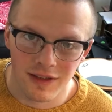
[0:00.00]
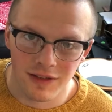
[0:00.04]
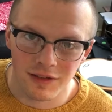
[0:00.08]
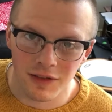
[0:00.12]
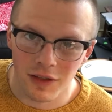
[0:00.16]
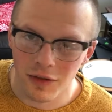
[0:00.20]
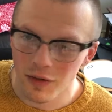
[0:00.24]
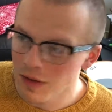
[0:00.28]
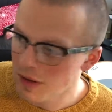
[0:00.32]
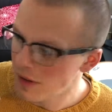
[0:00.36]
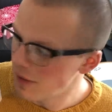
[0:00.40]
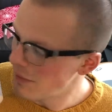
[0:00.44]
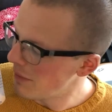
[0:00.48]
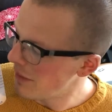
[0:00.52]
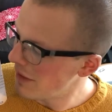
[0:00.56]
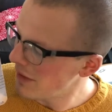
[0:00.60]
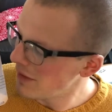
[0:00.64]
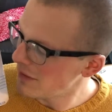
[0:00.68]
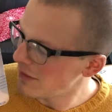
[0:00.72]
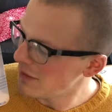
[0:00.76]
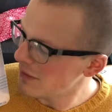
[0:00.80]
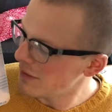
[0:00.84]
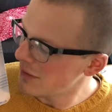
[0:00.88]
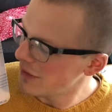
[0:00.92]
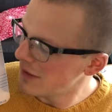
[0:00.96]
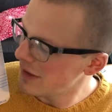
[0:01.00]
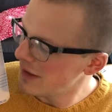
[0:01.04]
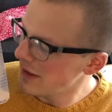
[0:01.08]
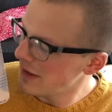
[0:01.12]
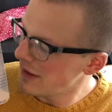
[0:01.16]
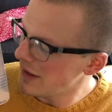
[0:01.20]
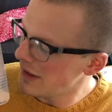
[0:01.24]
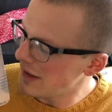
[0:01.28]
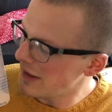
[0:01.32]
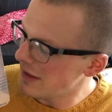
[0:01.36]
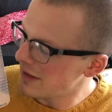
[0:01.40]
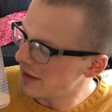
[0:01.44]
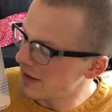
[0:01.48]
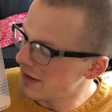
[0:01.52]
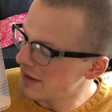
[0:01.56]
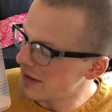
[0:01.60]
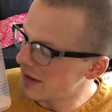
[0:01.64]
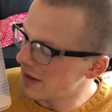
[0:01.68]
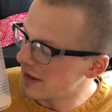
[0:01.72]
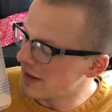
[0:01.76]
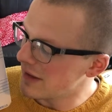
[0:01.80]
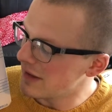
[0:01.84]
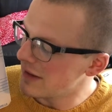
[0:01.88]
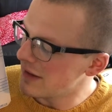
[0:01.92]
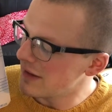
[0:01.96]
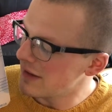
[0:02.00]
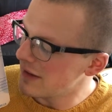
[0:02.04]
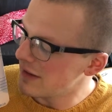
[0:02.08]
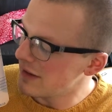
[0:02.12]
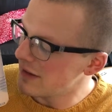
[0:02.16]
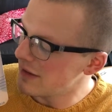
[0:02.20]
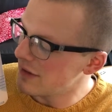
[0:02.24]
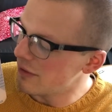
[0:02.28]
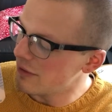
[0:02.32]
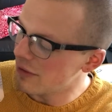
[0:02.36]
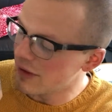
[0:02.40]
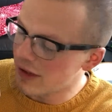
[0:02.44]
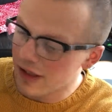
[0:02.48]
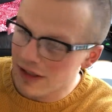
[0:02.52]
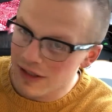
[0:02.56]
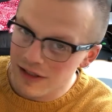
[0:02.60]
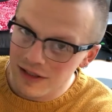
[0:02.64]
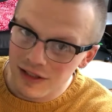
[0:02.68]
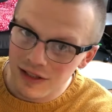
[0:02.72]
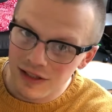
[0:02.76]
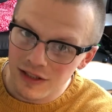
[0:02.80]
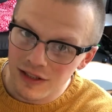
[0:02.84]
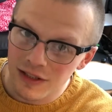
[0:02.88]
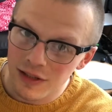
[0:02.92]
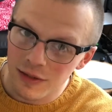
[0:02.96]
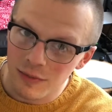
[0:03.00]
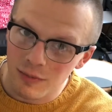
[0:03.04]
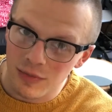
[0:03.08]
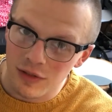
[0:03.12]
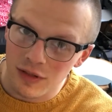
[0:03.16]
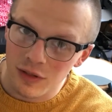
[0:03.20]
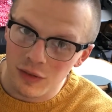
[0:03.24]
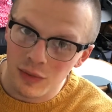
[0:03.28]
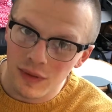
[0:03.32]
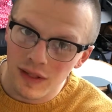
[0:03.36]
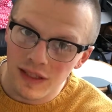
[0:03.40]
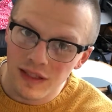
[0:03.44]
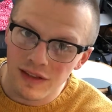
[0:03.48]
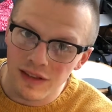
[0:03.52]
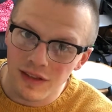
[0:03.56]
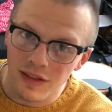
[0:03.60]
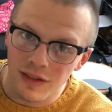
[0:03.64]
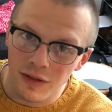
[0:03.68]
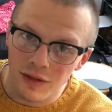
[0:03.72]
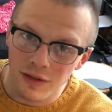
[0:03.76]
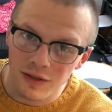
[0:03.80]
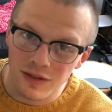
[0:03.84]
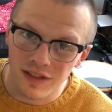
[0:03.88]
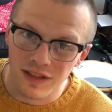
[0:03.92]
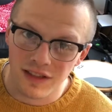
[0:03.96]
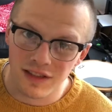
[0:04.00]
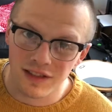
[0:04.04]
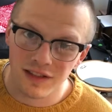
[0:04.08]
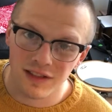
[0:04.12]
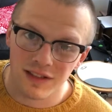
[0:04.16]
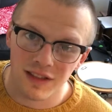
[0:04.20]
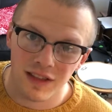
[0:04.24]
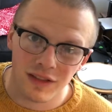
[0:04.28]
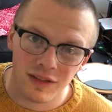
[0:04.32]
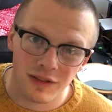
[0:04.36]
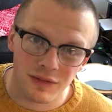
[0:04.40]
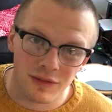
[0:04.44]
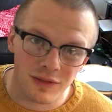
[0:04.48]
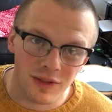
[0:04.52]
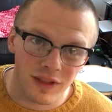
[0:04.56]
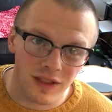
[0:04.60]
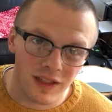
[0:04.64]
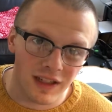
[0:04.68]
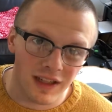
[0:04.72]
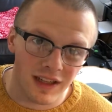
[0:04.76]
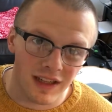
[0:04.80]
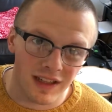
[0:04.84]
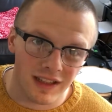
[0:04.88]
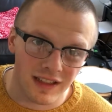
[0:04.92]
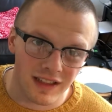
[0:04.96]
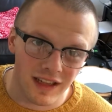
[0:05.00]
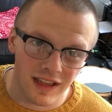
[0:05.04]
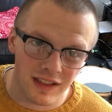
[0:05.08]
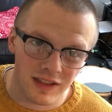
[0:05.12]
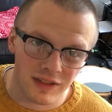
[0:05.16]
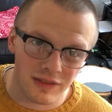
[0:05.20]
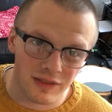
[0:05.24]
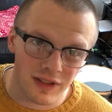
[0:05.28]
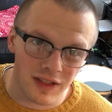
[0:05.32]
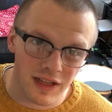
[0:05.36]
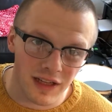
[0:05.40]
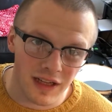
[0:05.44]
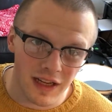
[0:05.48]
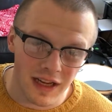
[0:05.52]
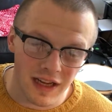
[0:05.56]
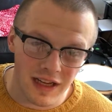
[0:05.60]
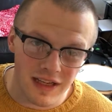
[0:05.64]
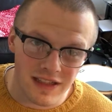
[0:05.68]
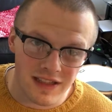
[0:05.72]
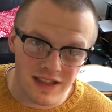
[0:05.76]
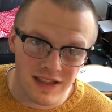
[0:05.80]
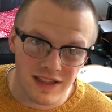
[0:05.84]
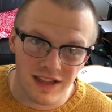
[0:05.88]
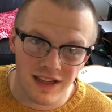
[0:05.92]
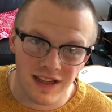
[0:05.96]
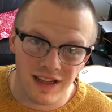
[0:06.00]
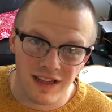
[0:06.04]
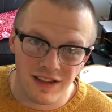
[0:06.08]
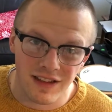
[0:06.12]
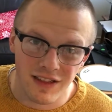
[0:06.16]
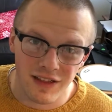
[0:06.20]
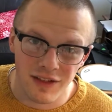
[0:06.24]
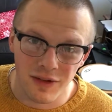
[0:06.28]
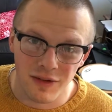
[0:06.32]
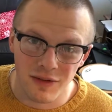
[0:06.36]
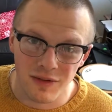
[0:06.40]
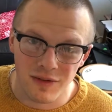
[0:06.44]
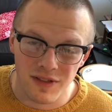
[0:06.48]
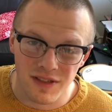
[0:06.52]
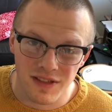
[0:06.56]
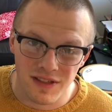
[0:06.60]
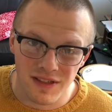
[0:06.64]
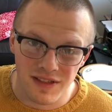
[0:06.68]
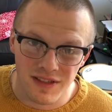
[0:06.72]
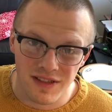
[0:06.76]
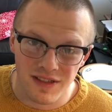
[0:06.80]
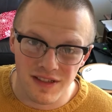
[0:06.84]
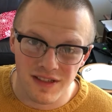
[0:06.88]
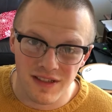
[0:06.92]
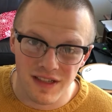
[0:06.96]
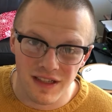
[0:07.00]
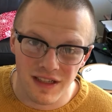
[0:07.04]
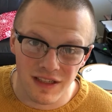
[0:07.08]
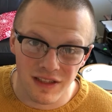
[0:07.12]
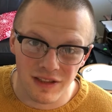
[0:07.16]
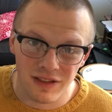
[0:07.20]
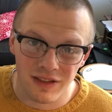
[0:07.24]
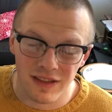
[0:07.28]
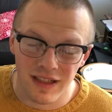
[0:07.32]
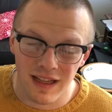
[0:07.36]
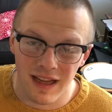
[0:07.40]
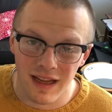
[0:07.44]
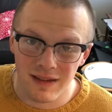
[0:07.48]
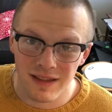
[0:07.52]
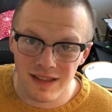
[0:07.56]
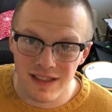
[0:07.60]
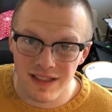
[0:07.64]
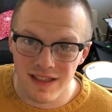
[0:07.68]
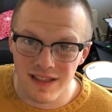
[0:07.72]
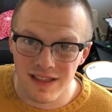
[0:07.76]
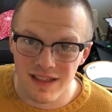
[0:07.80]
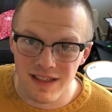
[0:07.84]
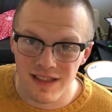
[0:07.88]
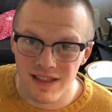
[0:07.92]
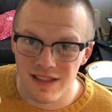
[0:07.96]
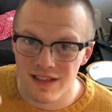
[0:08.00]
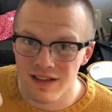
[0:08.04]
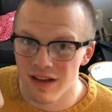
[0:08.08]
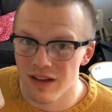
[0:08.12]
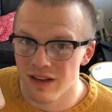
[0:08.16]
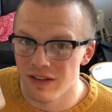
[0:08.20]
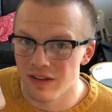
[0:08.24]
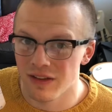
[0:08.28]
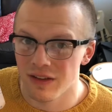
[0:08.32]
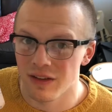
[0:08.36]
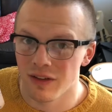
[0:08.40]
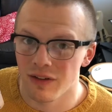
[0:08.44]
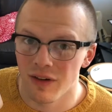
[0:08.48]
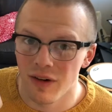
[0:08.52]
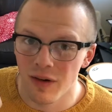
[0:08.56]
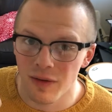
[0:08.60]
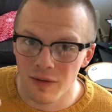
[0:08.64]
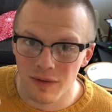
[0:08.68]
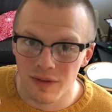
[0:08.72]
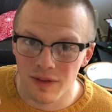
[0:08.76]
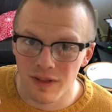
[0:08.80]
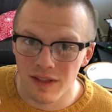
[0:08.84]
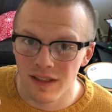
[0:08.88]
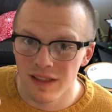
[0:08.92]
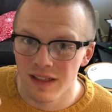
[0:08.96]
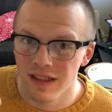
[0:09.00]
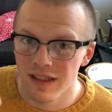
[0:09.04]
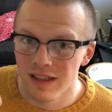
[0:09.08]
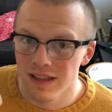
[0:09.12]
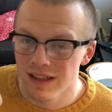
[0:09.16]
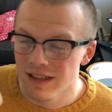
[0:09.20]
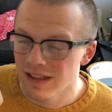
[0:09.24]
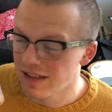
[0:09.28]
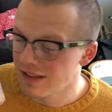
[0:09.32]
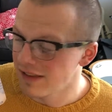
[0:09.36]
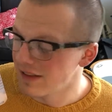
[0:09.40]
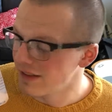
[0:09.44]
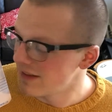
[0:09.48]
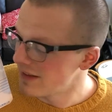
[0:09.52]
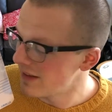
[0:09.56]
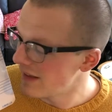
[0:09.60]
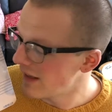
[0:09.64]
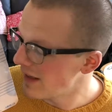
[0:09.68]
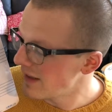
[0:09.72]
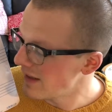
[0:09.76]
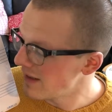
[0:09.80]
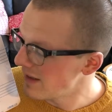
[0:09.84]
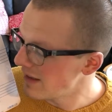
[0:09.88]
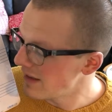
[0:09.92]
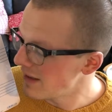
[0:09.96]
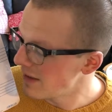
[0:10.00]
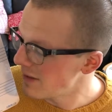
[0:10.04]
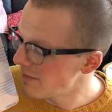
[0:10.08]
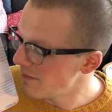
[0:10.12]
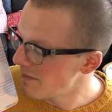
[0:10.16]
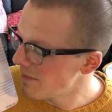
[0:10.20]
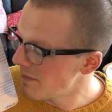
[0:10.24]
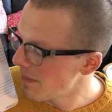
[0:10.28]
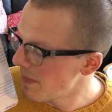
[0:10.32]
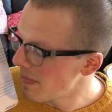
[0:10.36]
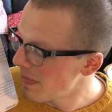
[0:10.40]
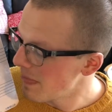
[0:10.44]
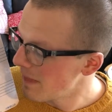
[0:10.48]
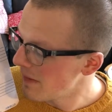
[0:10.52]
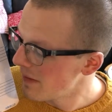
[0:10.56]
So by looking at the relationship between the notes, instead of kind of at the notes as single entities on their own, then